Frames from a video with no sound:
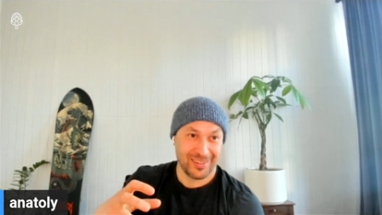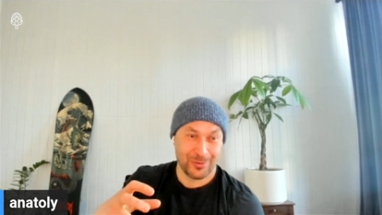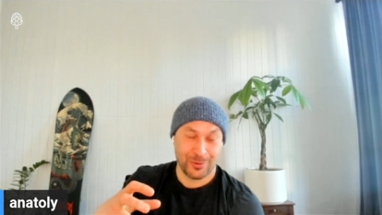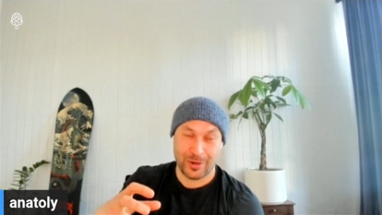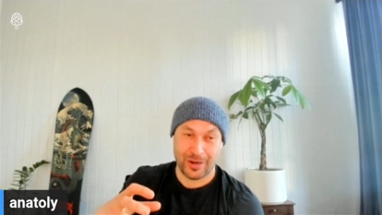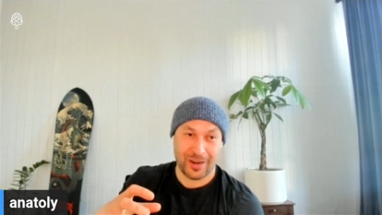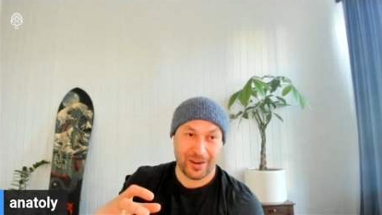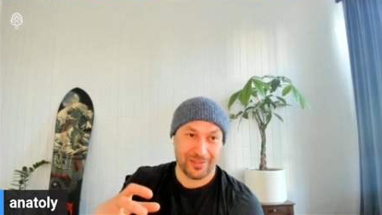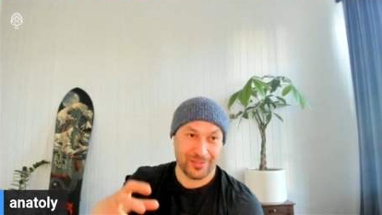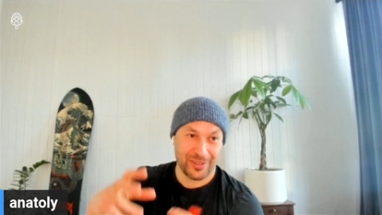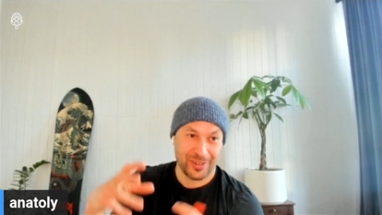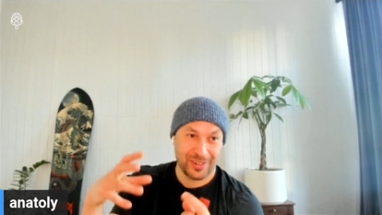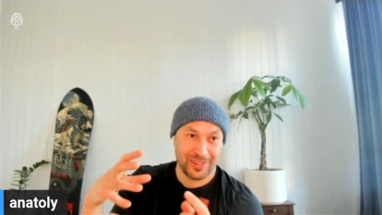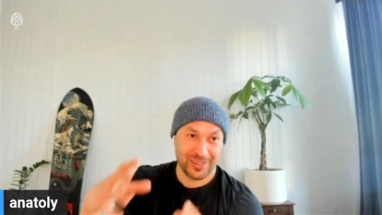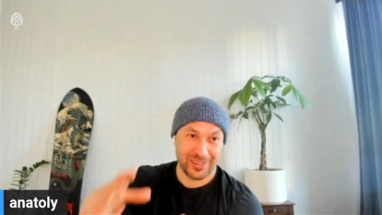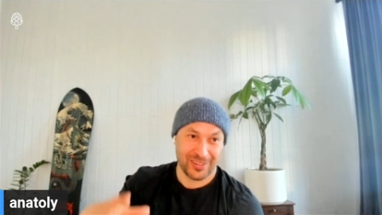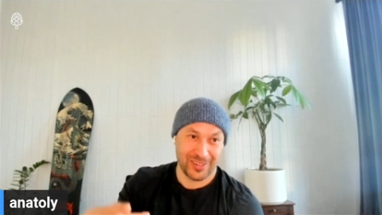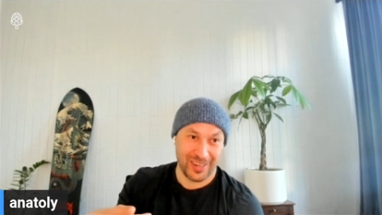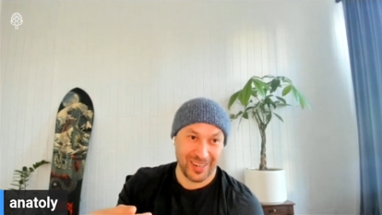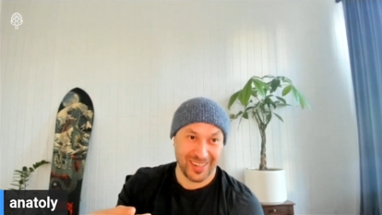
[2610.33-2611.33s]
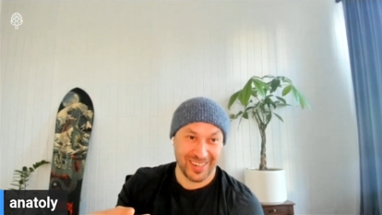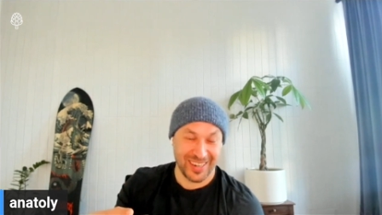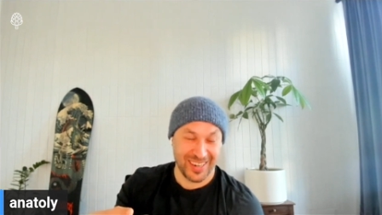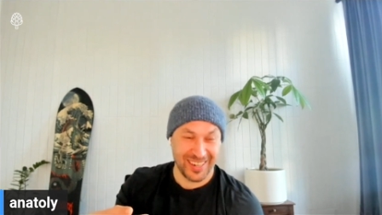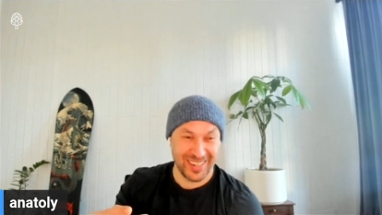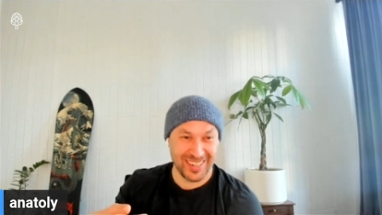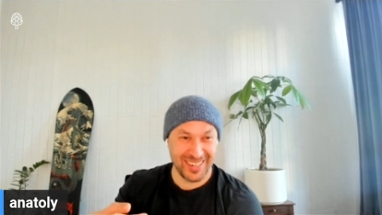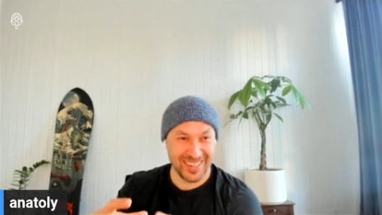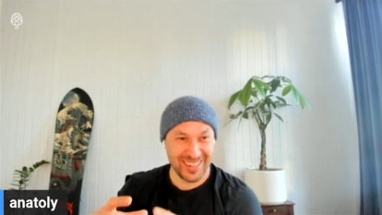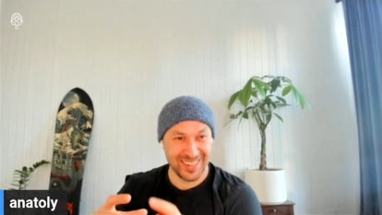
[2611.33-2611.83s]
whatever, right?
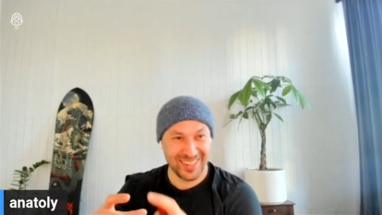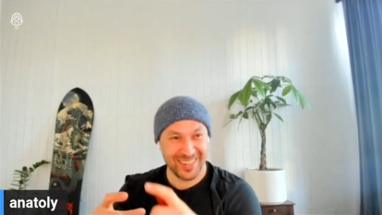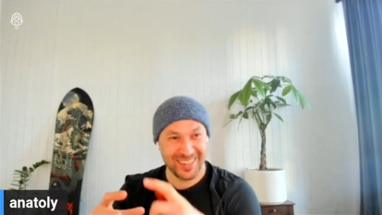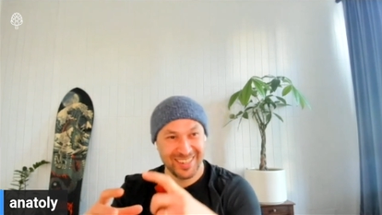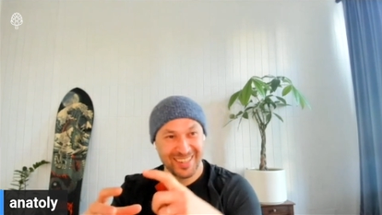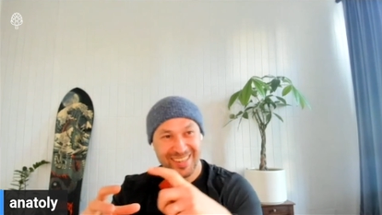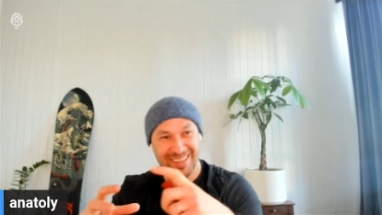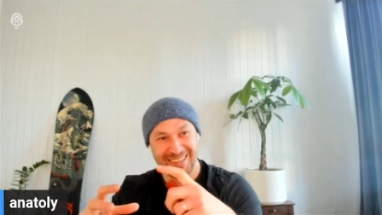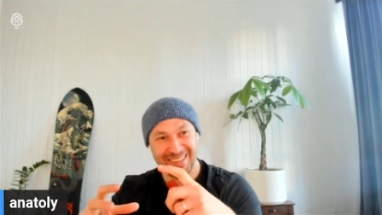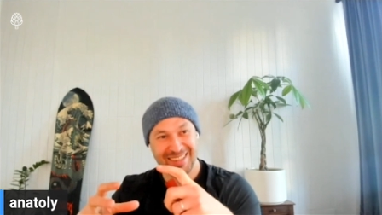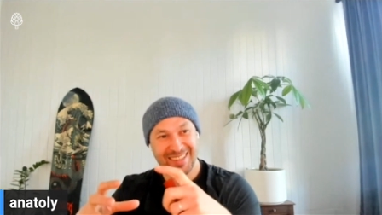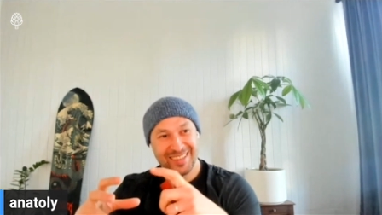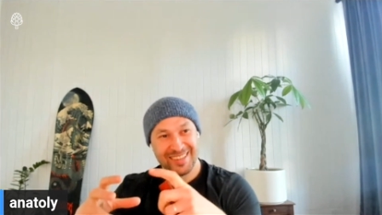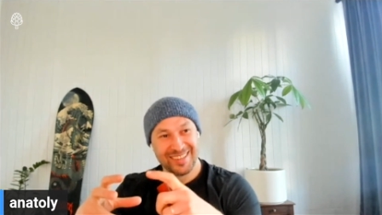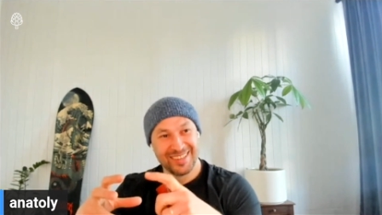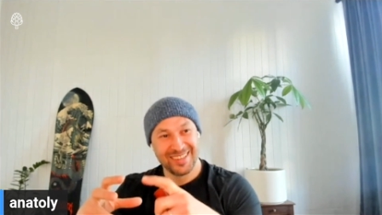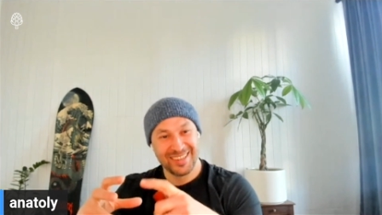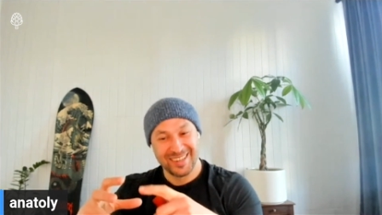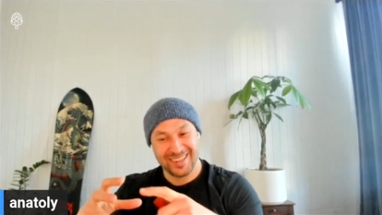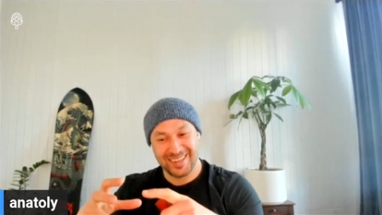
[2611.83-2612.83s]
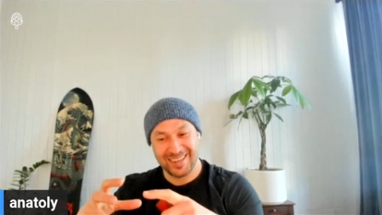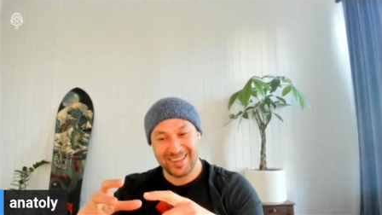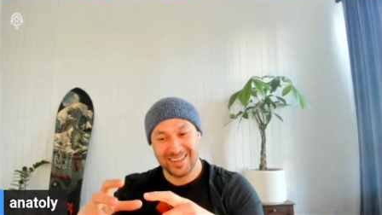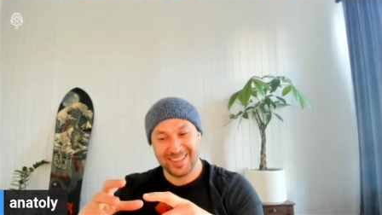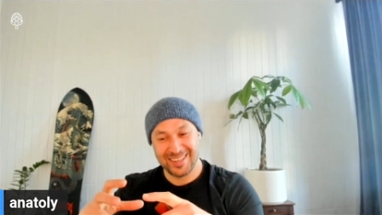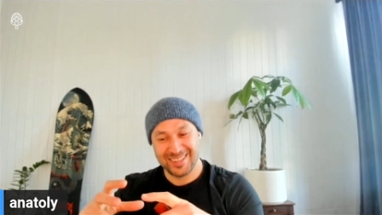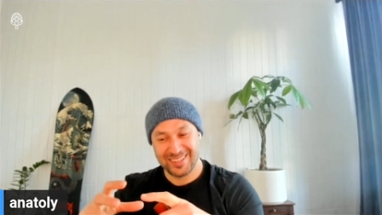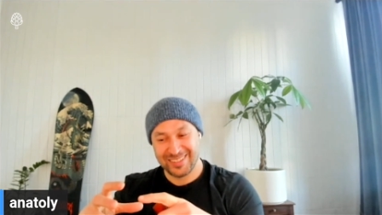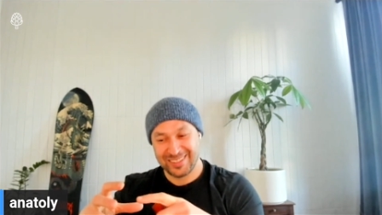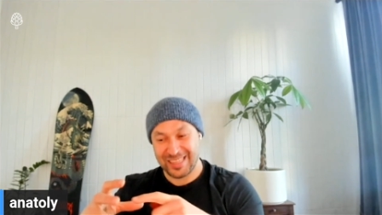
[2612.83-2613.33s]

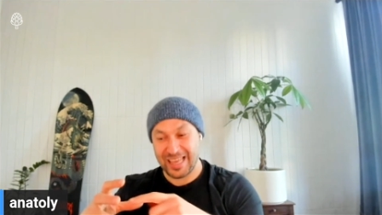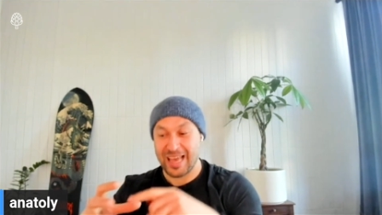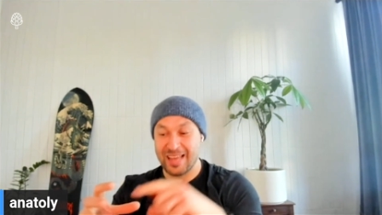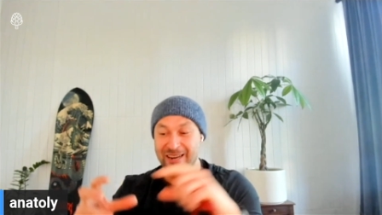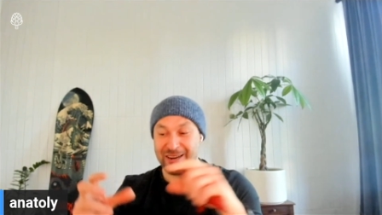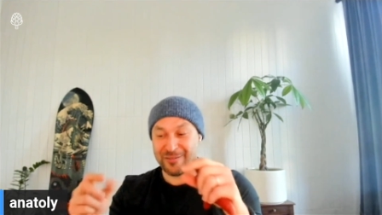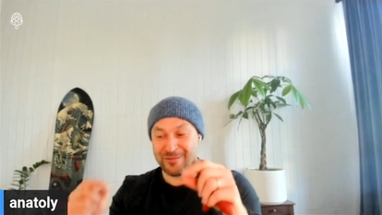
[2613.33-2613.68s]
That